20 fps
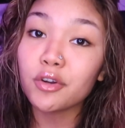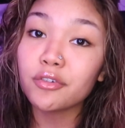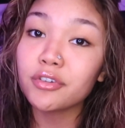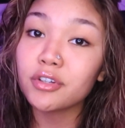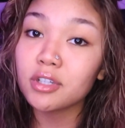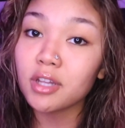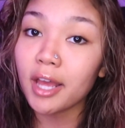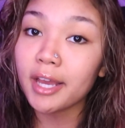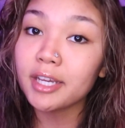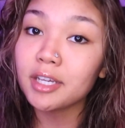if
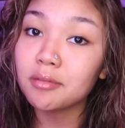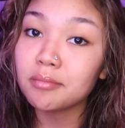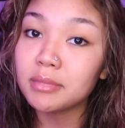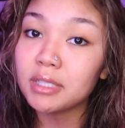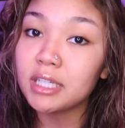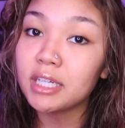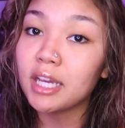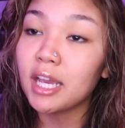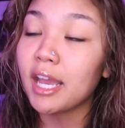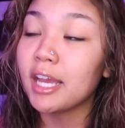you're like
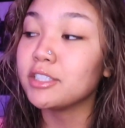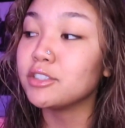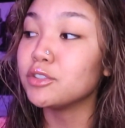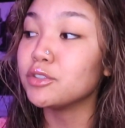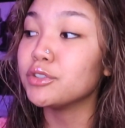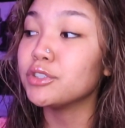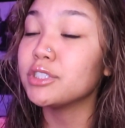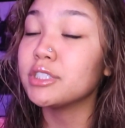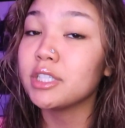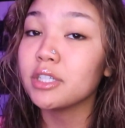me and you
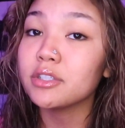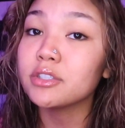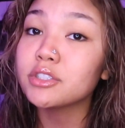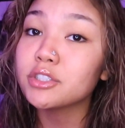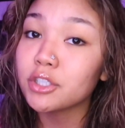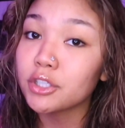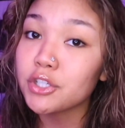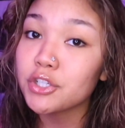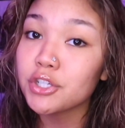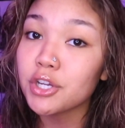still
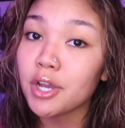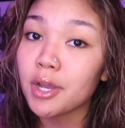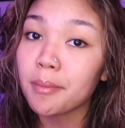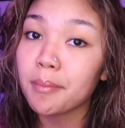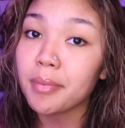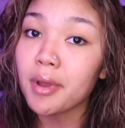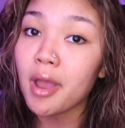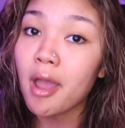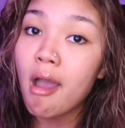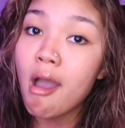search
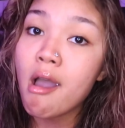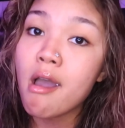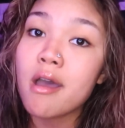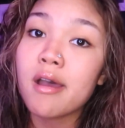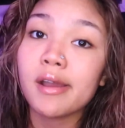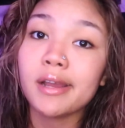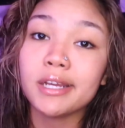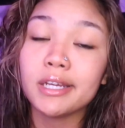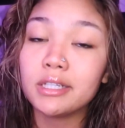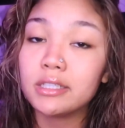up
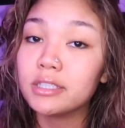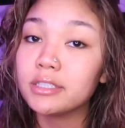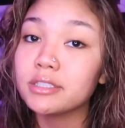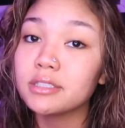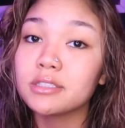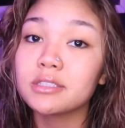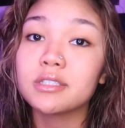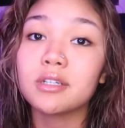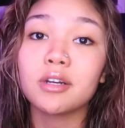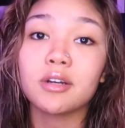
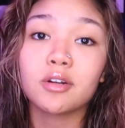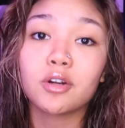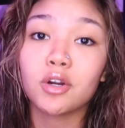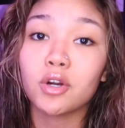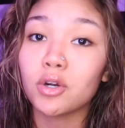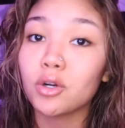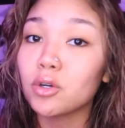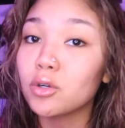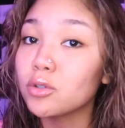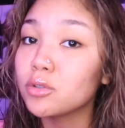heatless
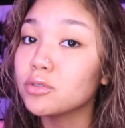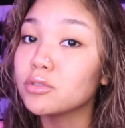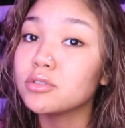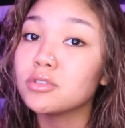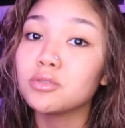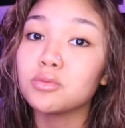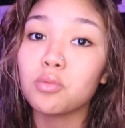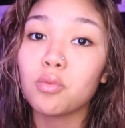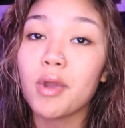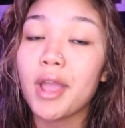
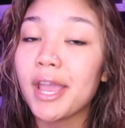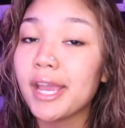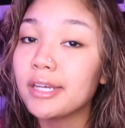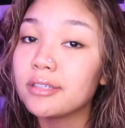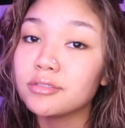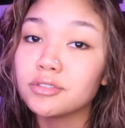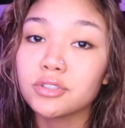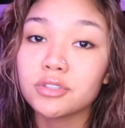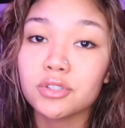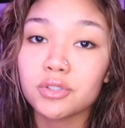curls
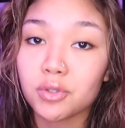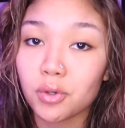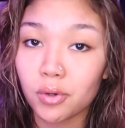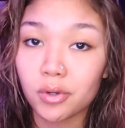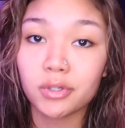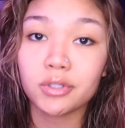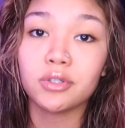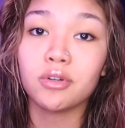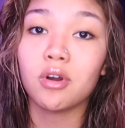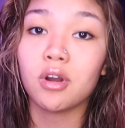waves
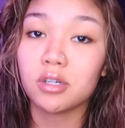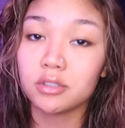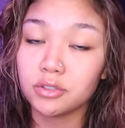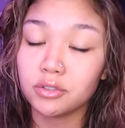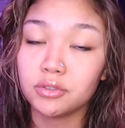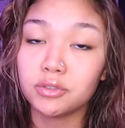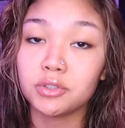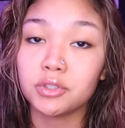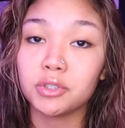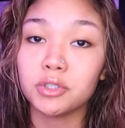tutorial on
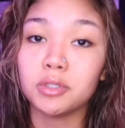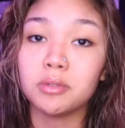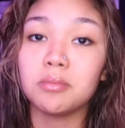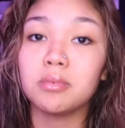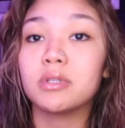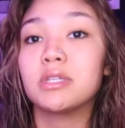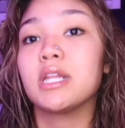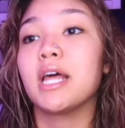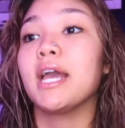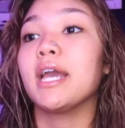
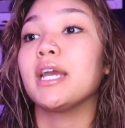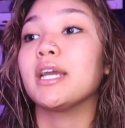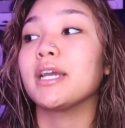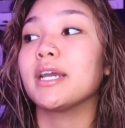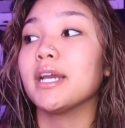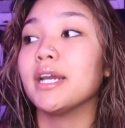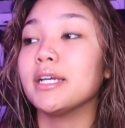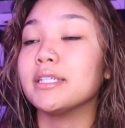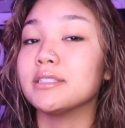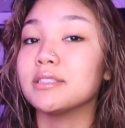YouTube
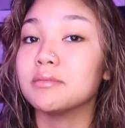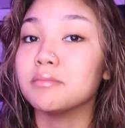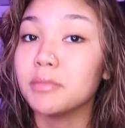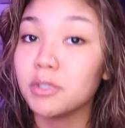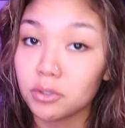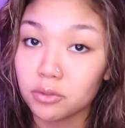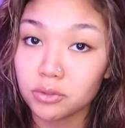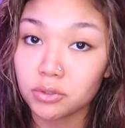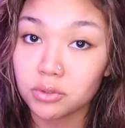like it's middle